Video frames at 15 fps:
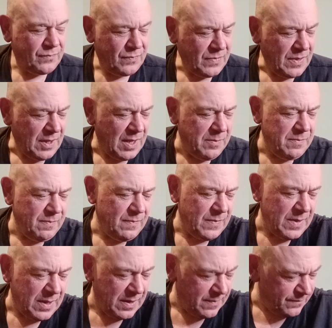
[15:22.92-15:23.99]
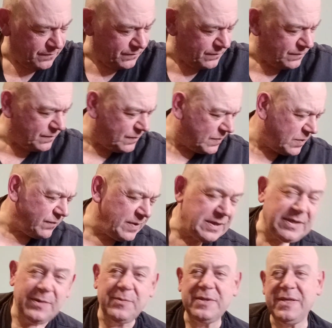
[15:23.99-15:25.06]
I? The
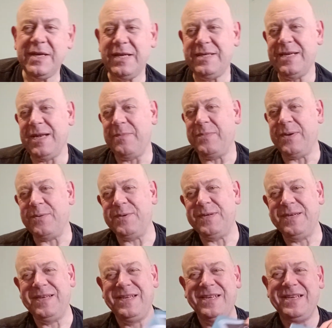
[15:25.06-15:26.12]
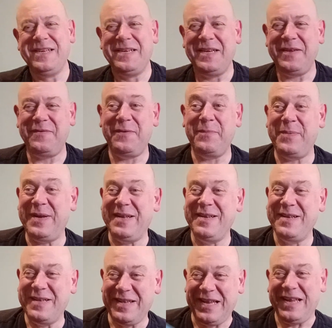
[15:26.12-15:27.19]
reason it was £39, if you've been
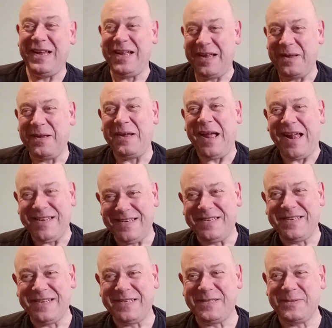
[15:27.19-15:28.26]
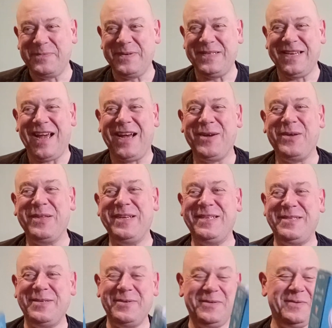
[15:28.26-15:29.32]
adding things up, is I got
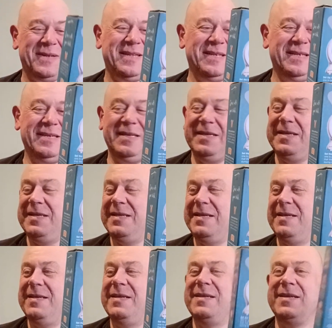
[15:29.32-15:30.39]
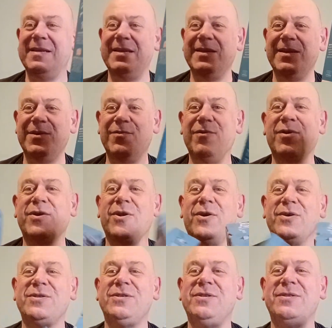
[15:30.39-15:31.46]
these two as well. Gro
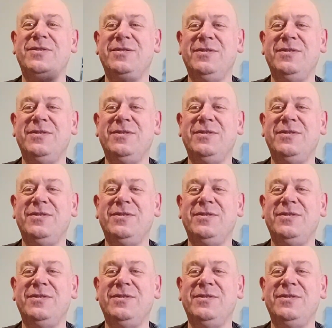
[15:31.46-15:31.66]
clocks.